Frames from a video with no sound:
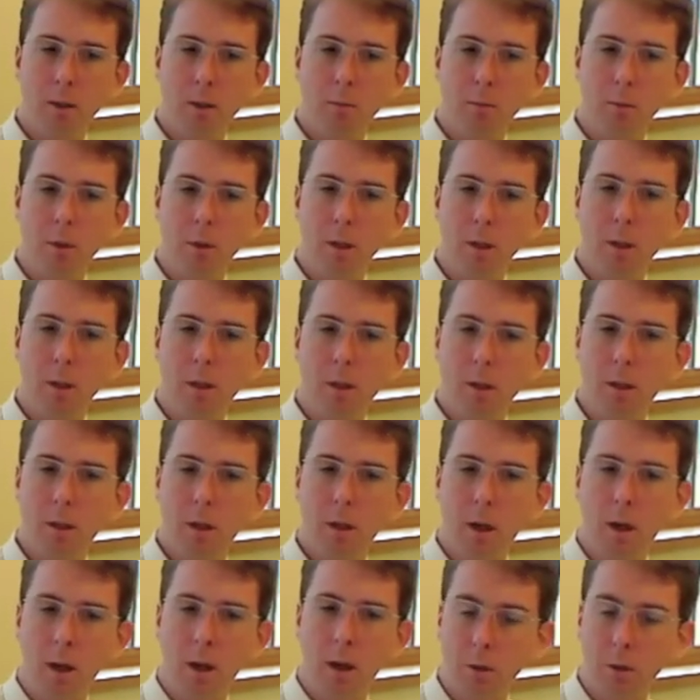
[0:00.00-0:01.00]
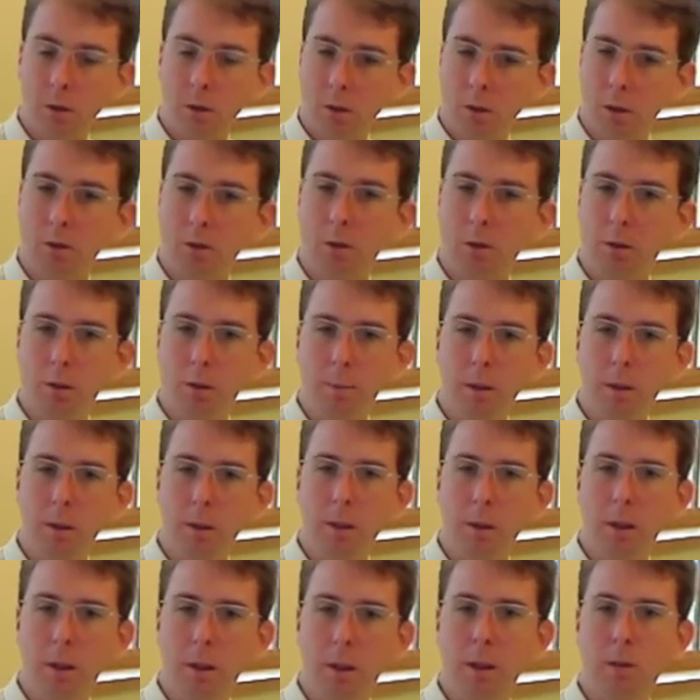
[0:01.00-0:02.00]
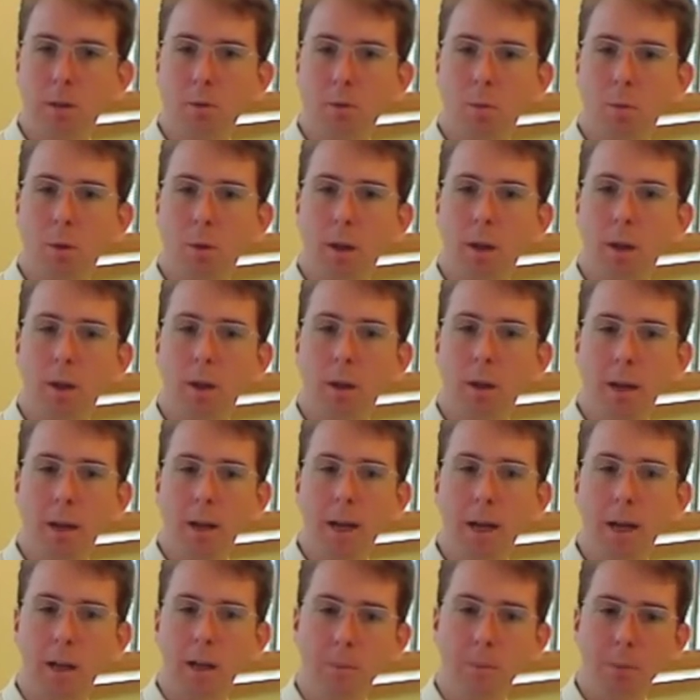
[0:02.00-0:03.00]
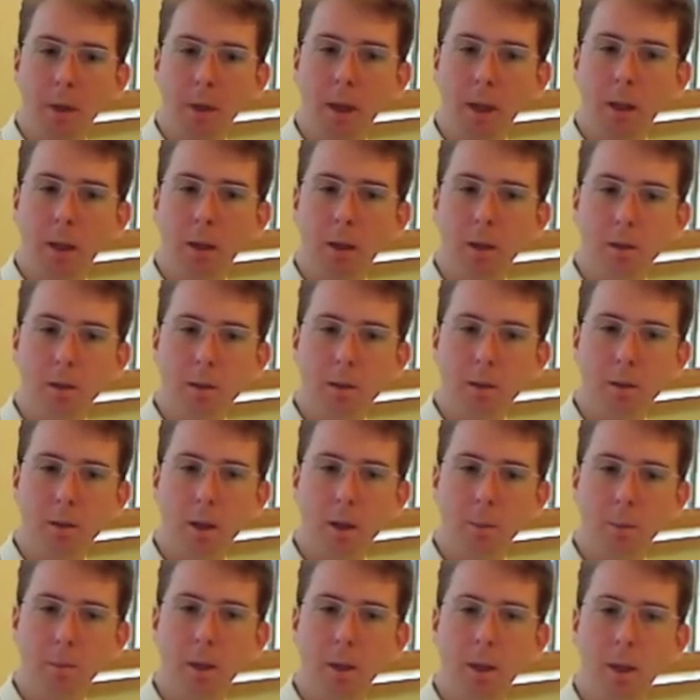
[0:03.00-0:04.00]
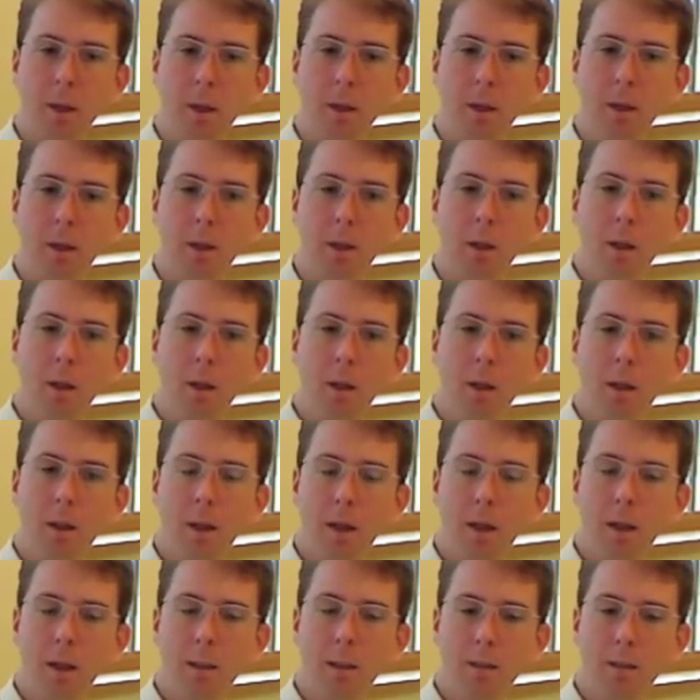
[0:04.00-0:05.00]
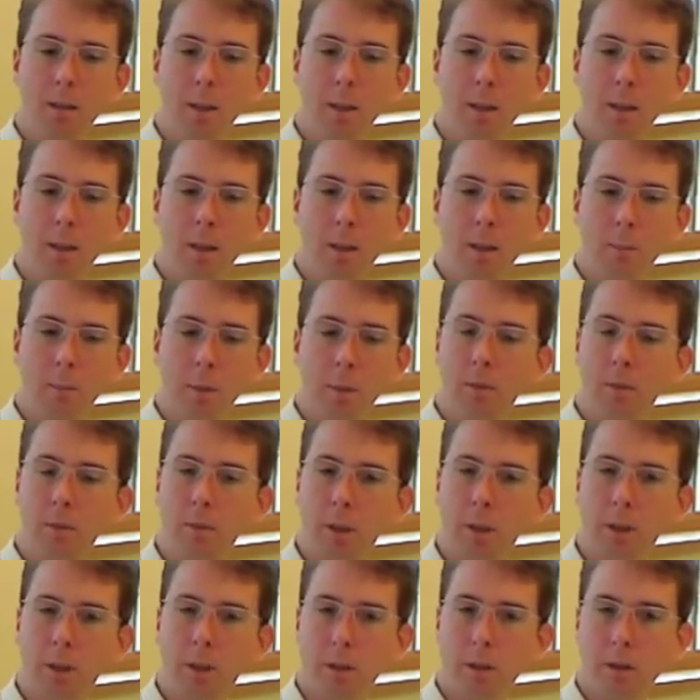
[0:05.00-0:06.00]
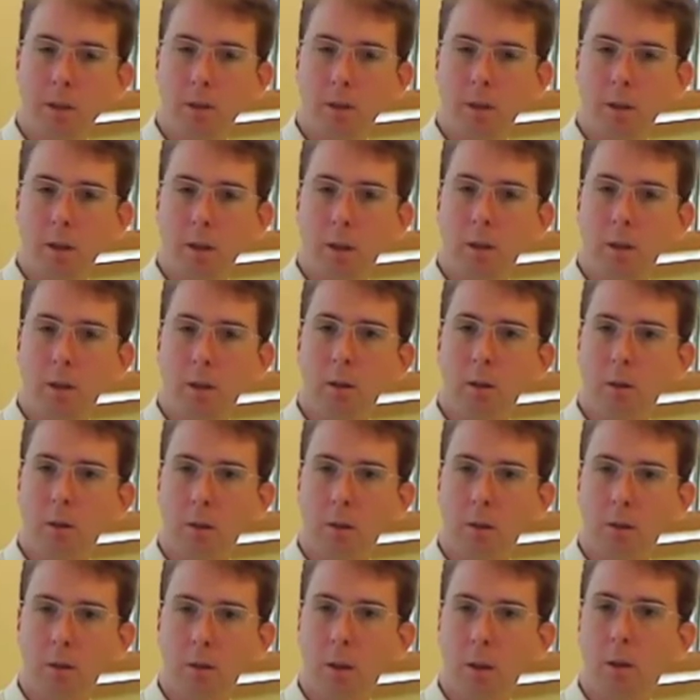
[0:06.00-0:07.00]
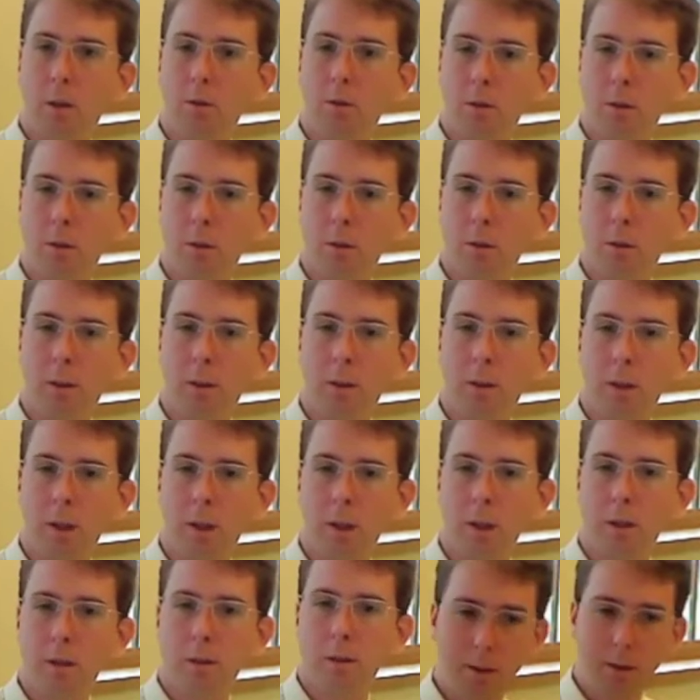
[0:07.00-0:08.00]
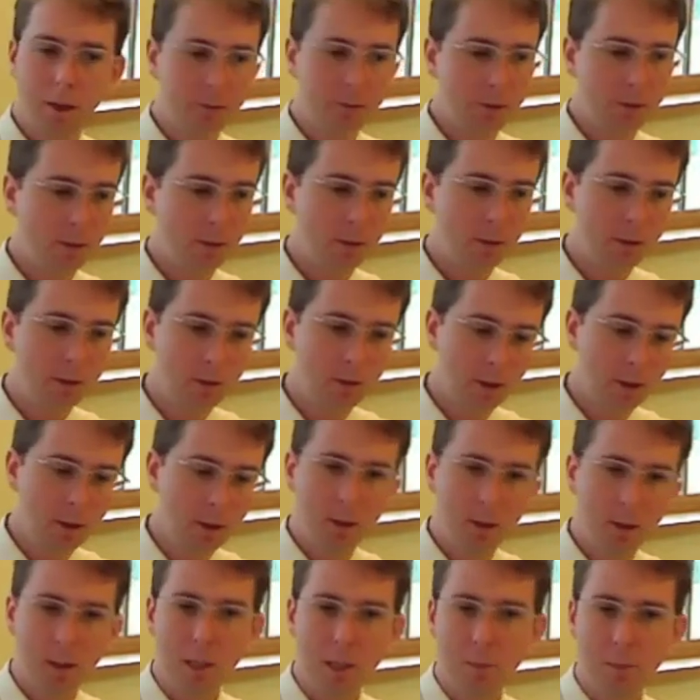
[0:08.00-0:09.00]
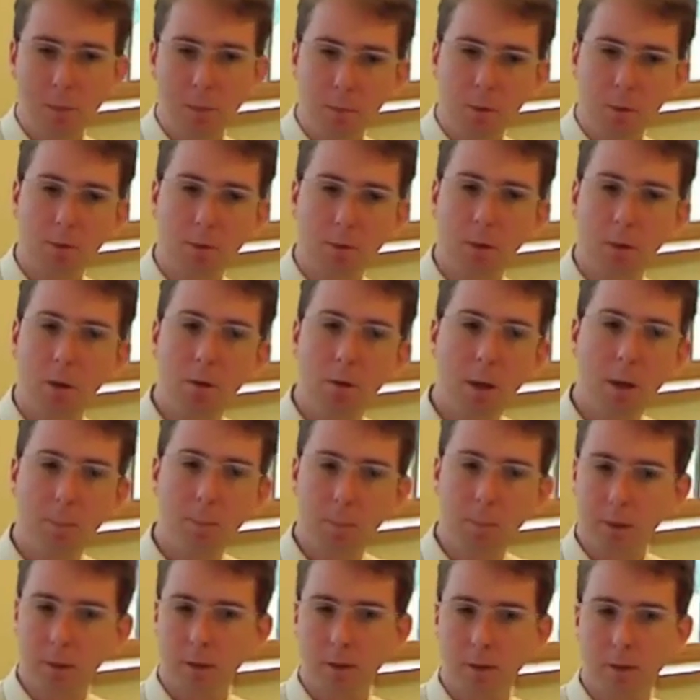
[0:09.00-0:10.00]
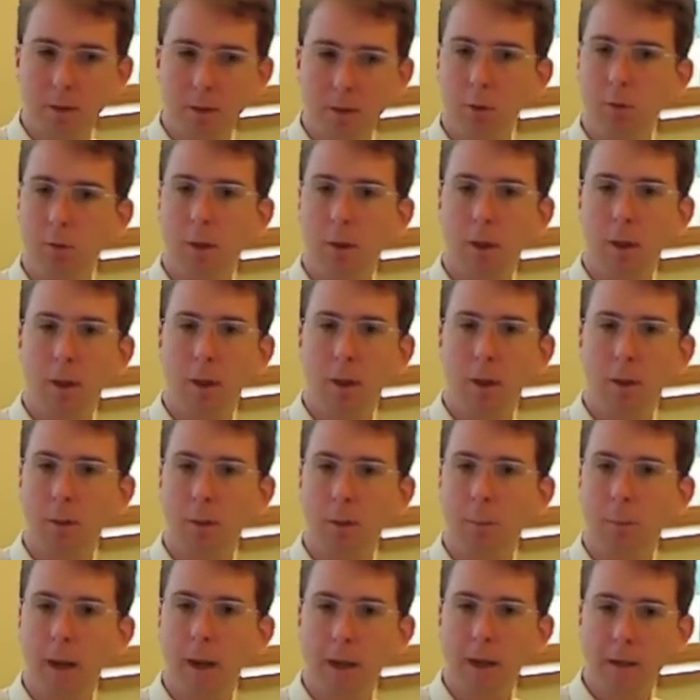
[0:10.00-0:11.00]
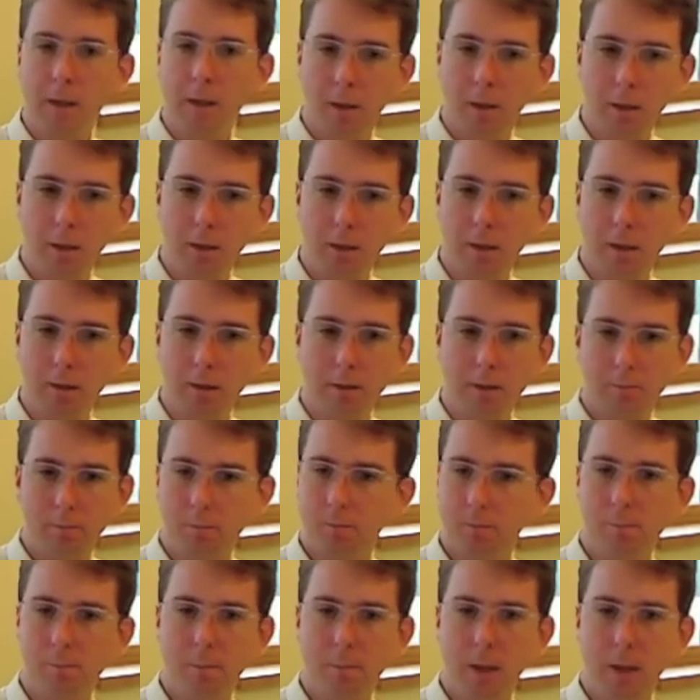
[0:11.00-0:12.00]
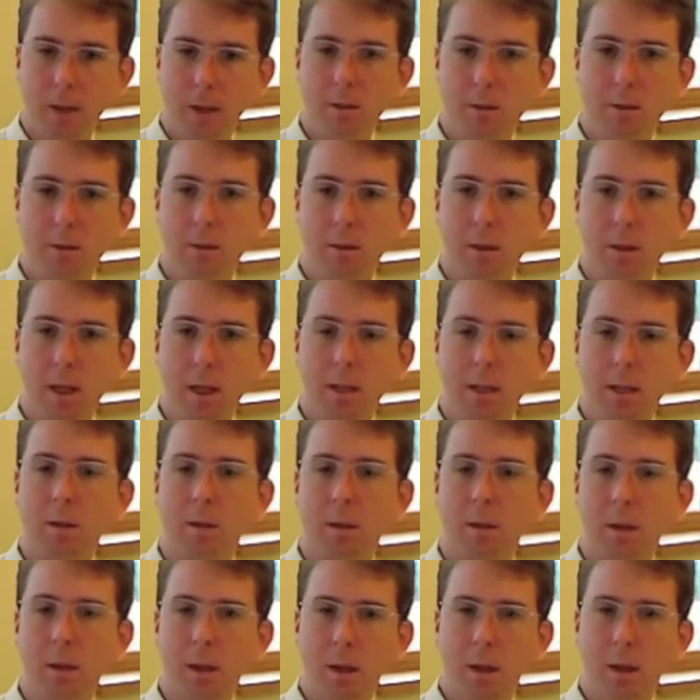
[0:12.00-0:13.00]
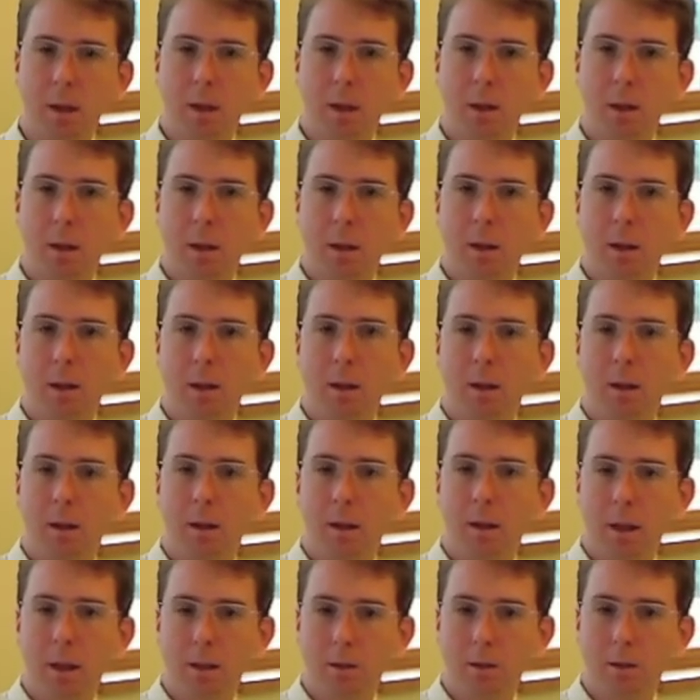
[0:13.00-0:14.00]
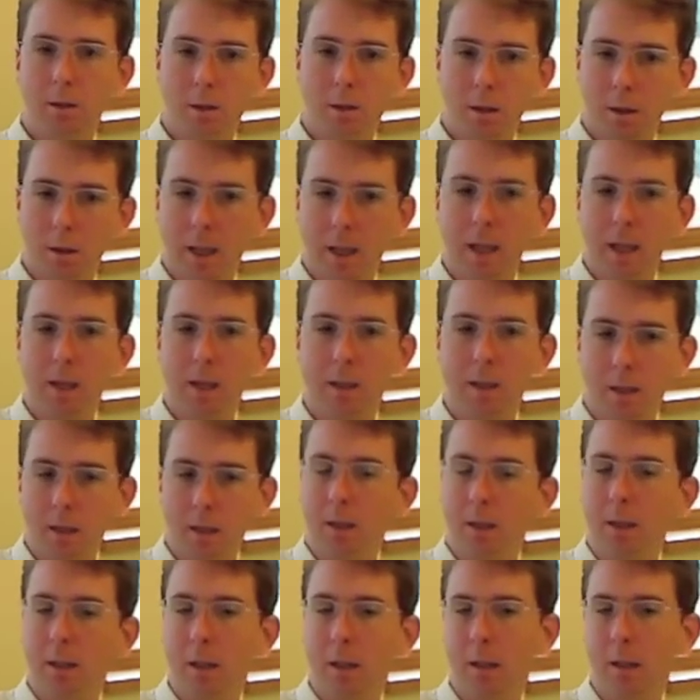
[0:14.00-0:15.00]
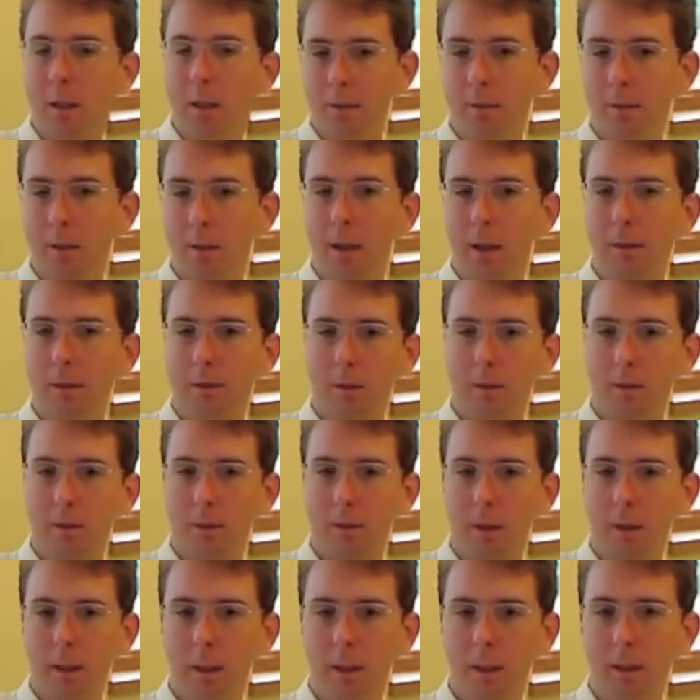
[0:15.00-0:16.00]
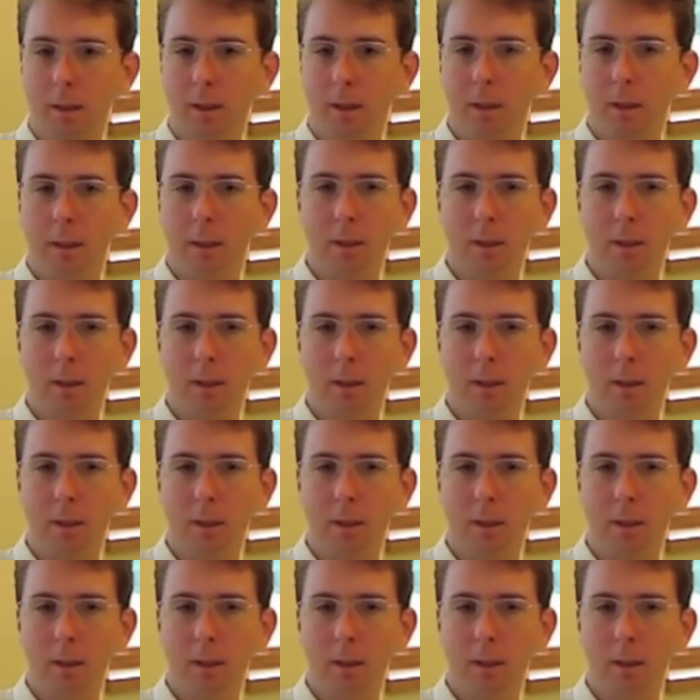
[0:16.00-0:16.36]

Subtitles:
within our own local communities where that can be something that enriches our own local communities. After these people grow up and move on or pass on, that's a legacy that they'll have left, and